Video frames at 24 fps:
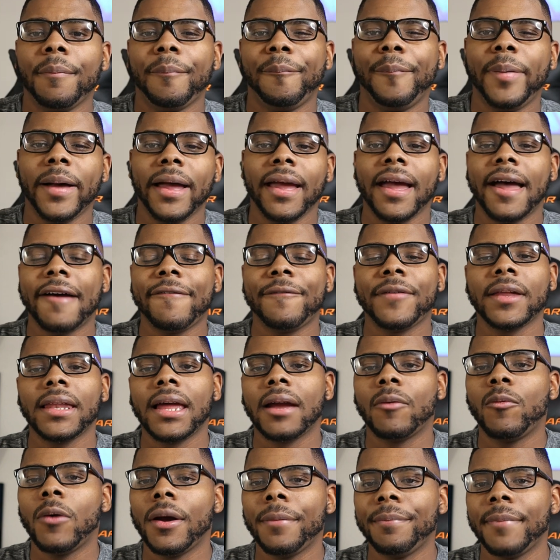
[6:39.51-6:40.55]
But I feel
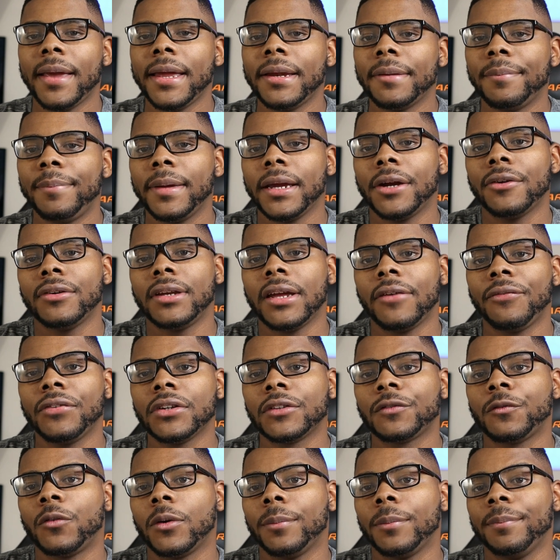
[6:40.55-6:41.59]
like what made a bigger
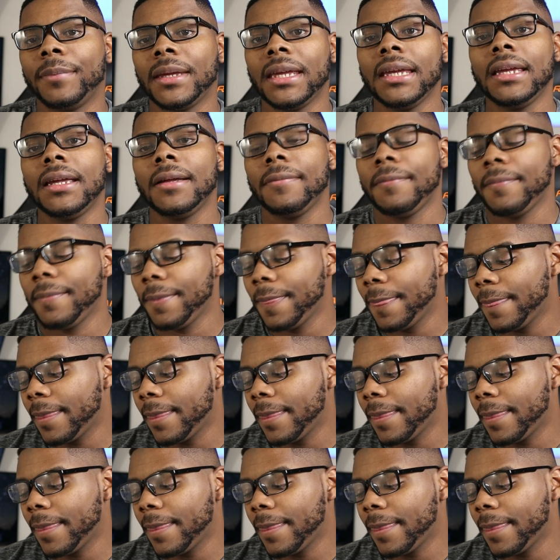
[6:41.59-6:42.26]
difference for me